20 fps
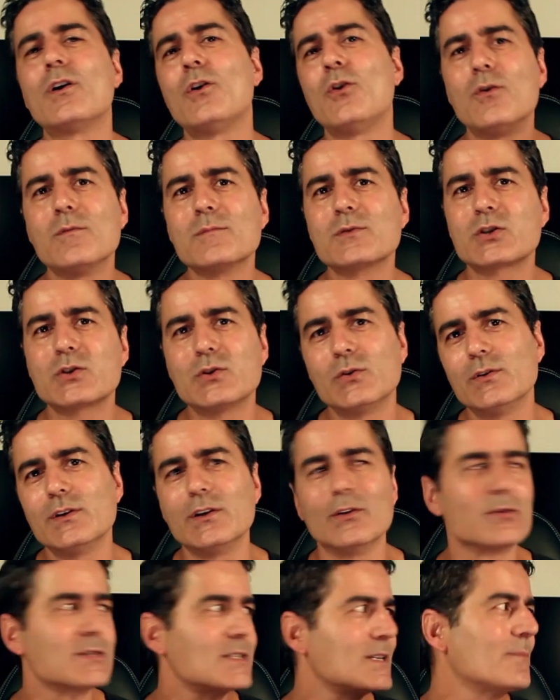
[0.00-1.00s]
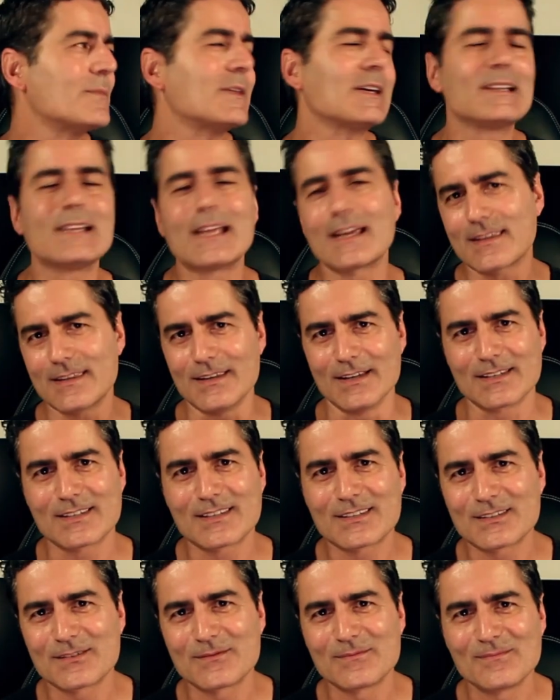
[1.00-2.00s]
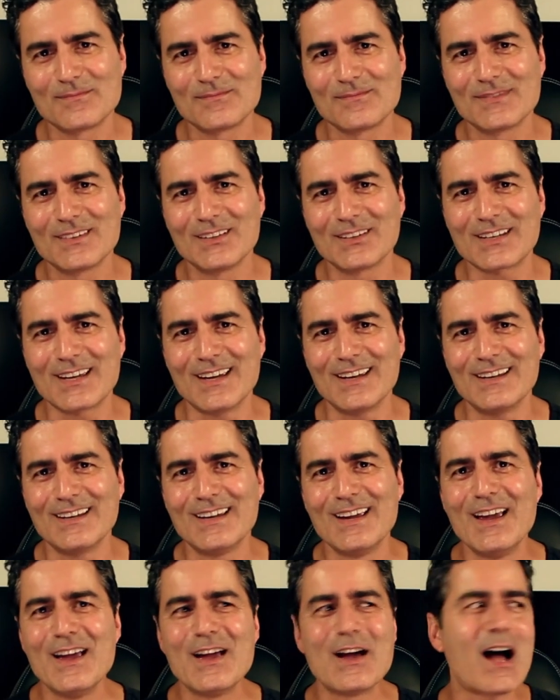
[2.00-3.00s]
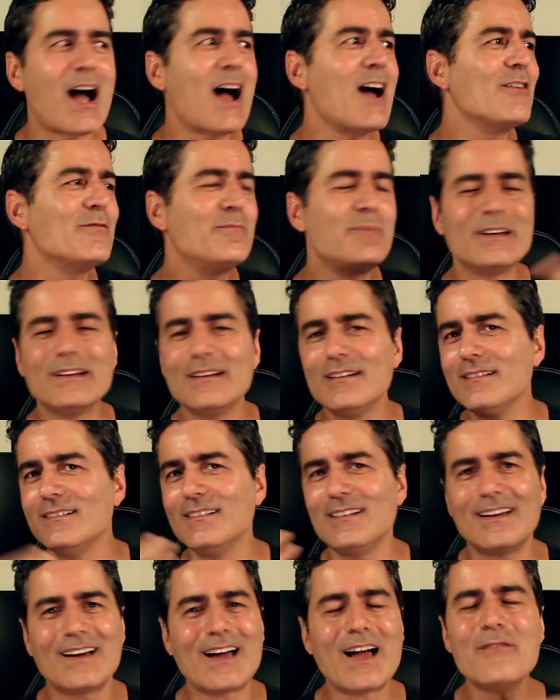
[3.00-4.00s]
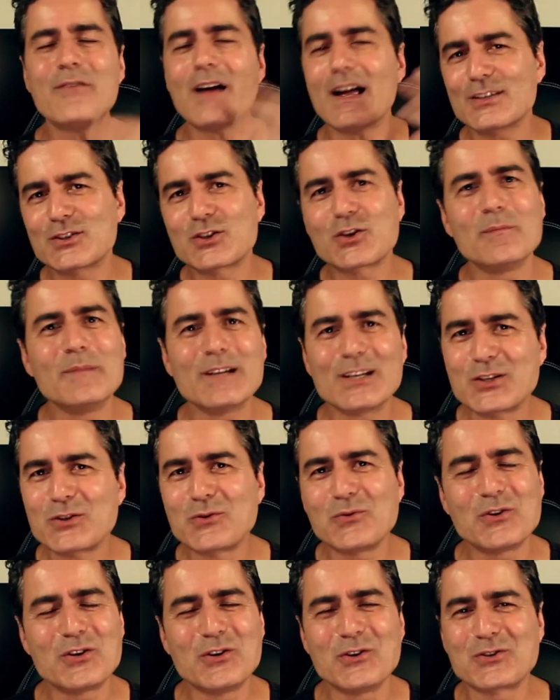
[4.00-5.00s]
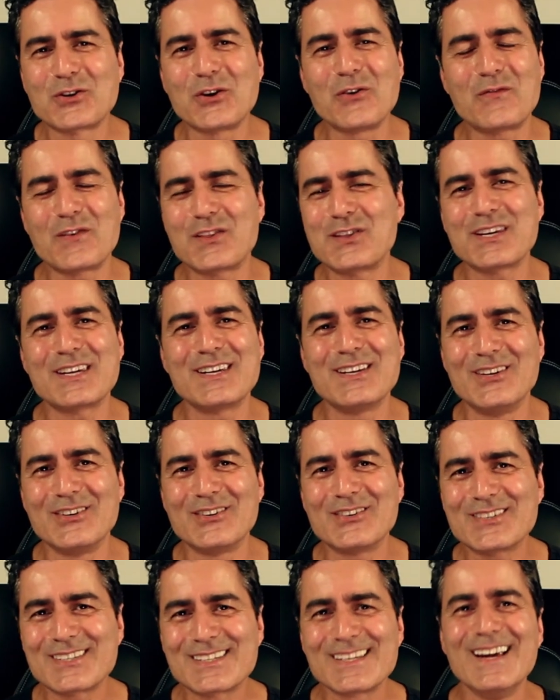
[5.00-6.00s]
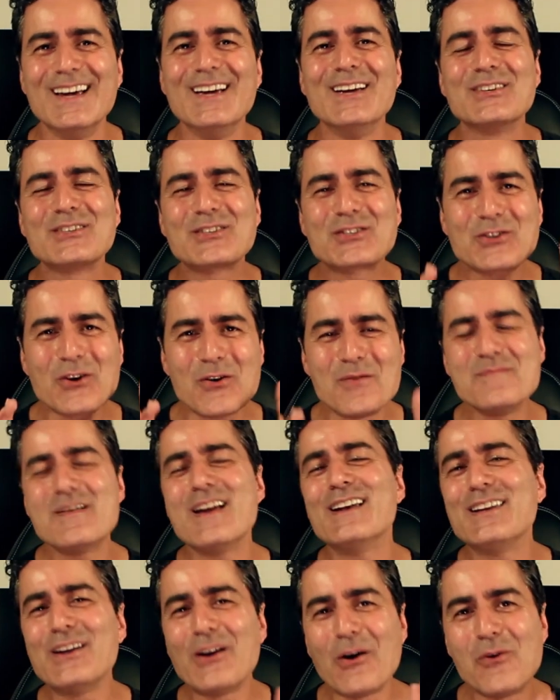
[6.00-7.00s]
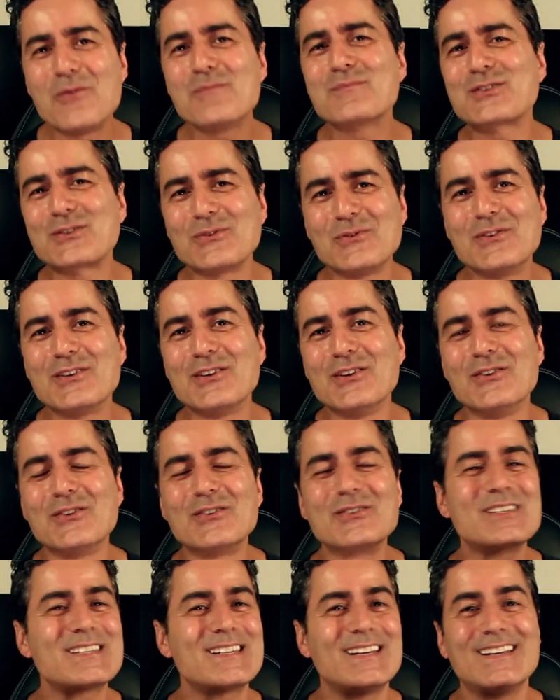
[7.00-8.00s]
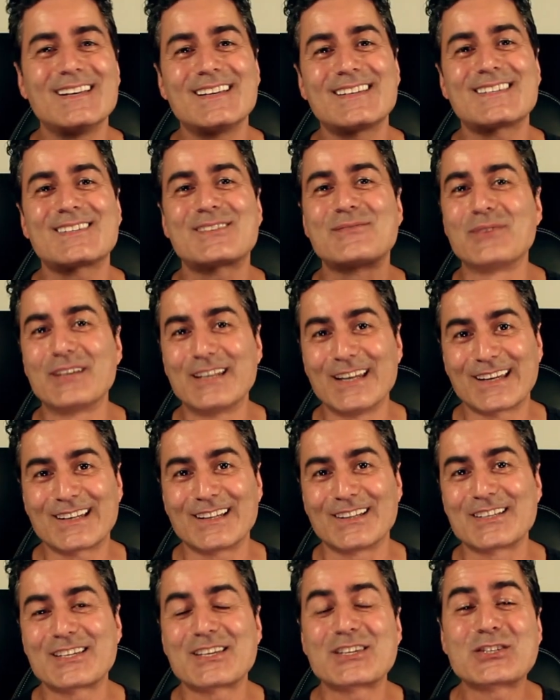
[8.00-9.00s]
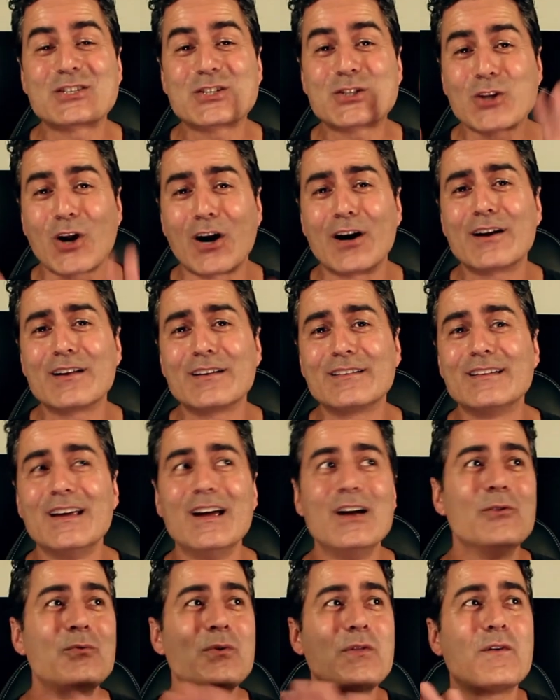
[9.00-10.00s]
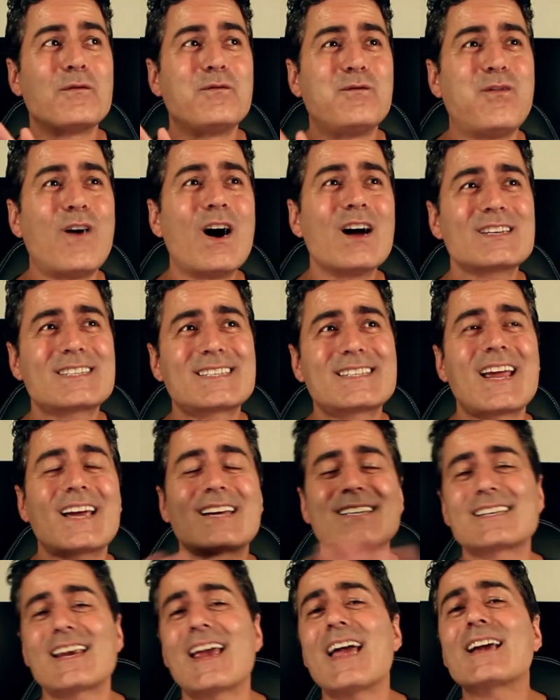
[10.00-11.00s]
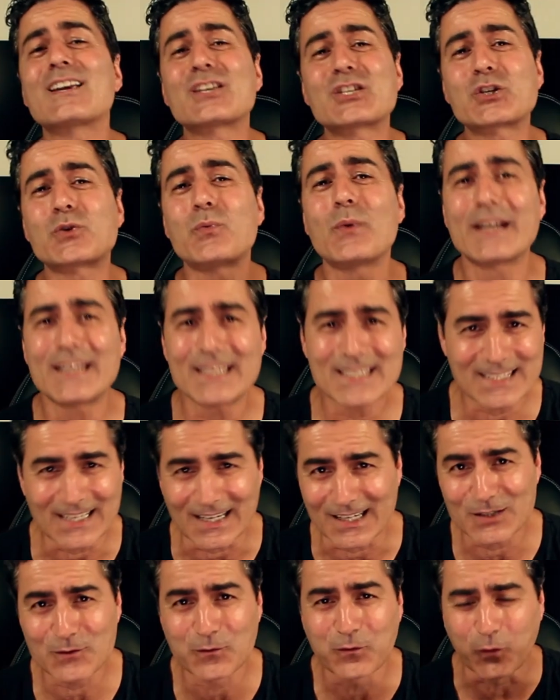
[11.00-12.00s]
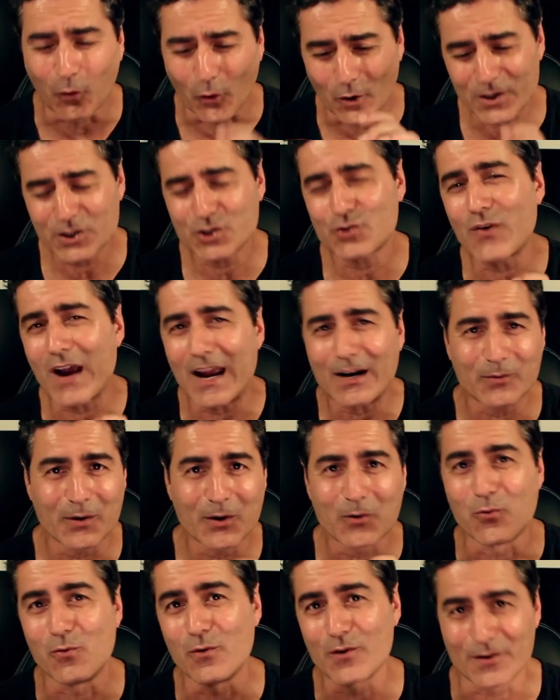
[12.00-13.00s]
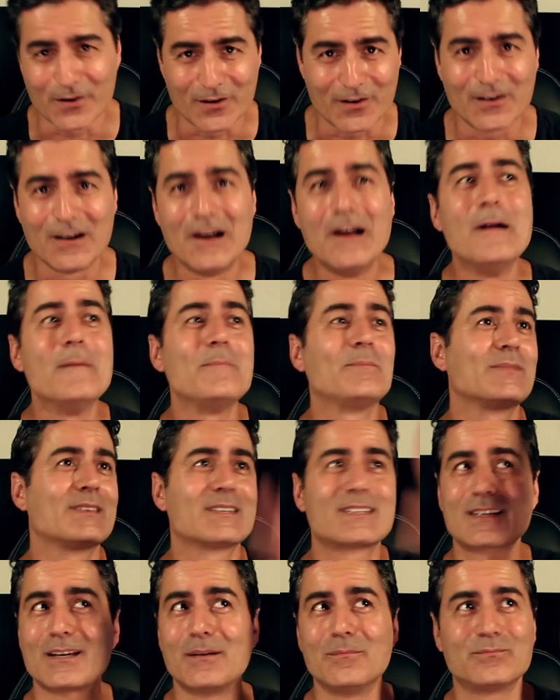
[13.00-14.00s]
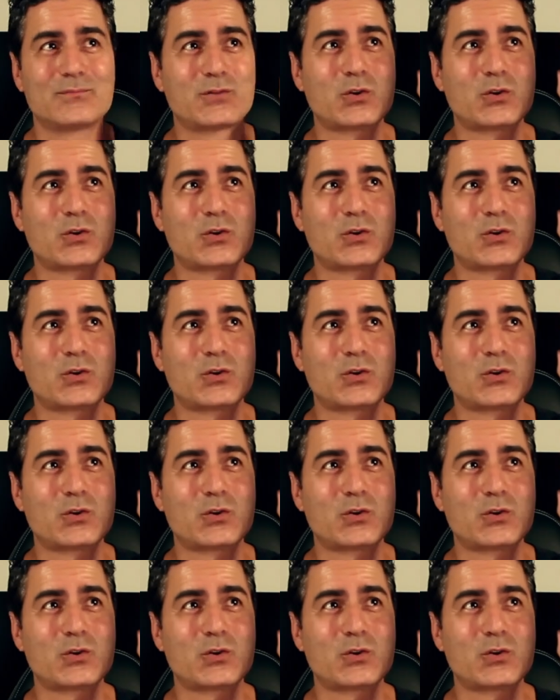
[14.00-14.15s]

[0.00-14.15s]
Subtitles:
a home studio, something like this. Okay? I've had so many studios over the years, so many home studios, it's ridiculous. It started with a Fostex X26 4-track recorder some